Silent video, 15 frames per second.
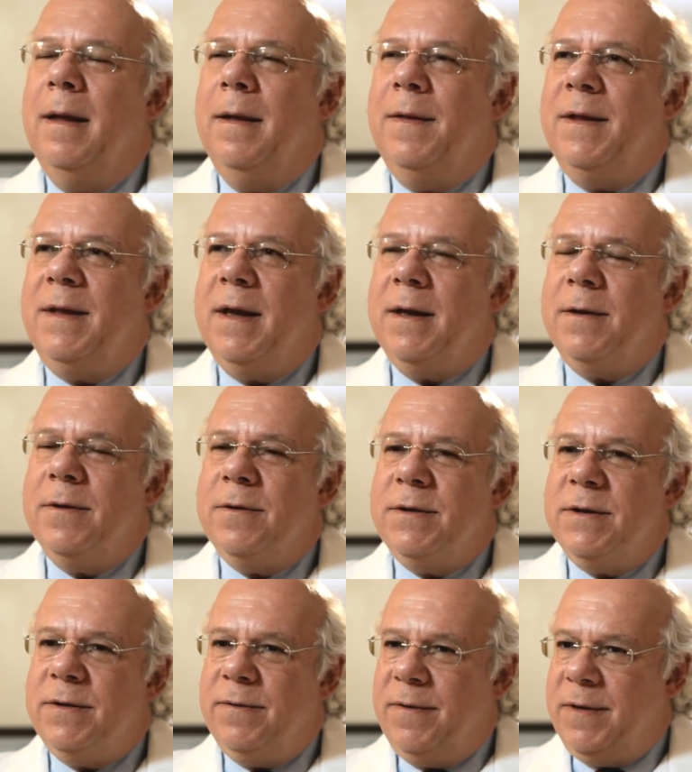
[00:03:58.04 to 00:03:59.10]
The
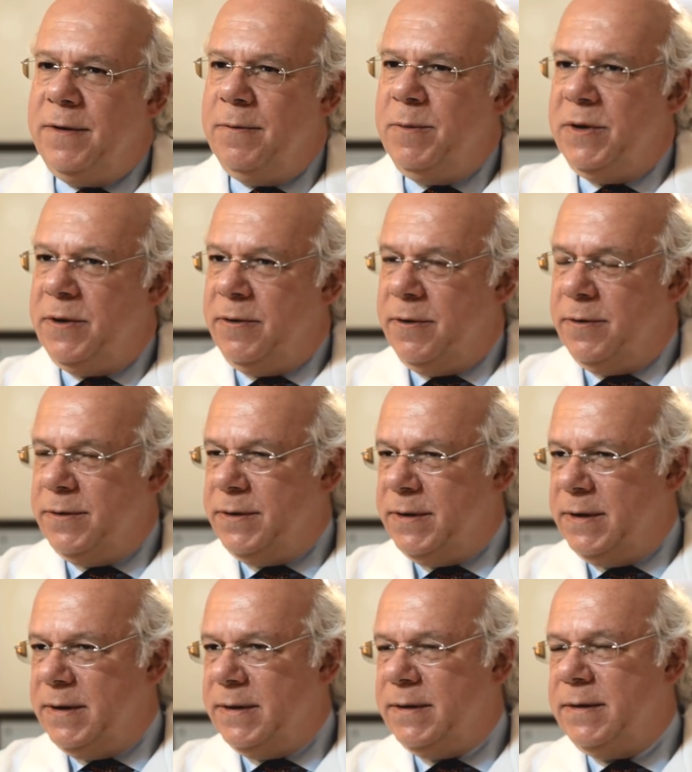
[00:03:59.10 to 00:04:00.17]
diagnosis of
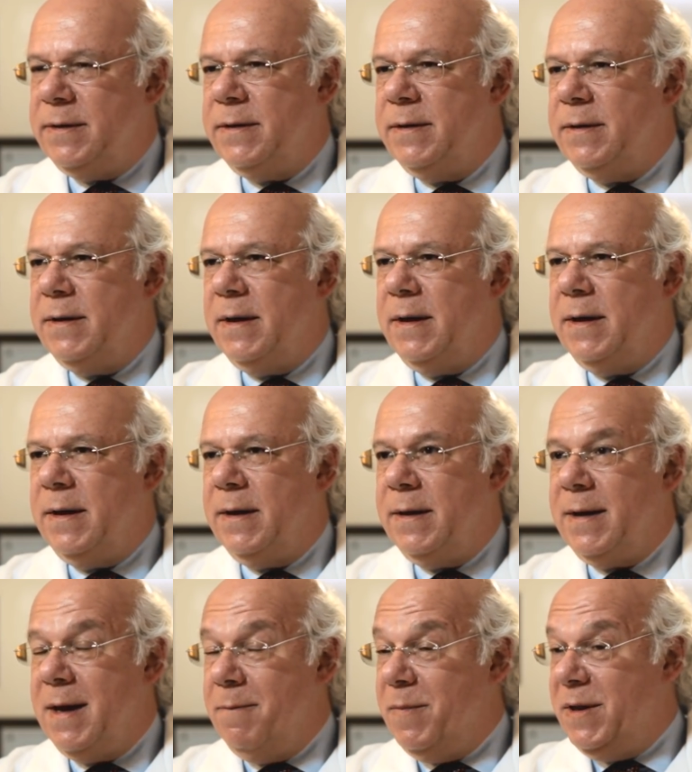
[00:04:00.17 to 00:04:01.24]
endometriosis uh,
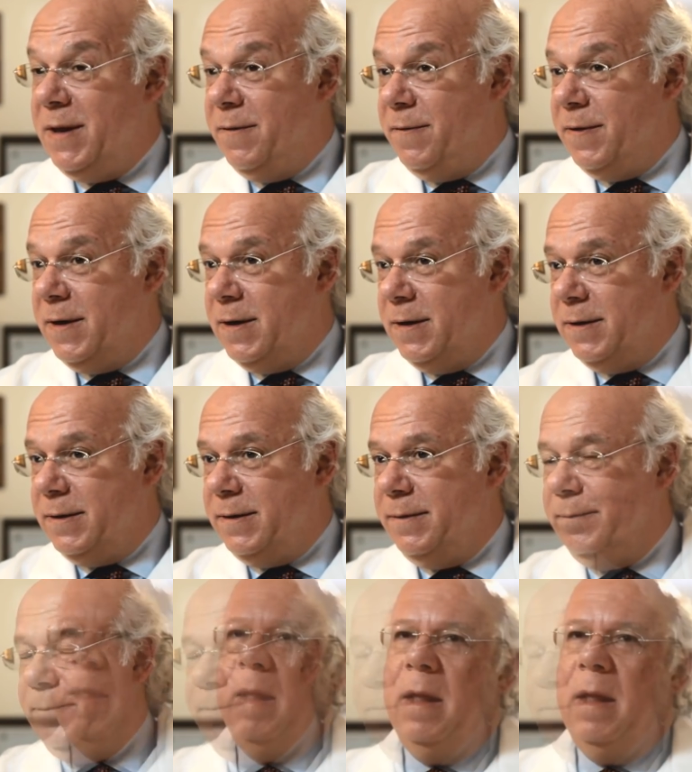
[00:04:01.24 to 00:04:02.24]
can be difficult.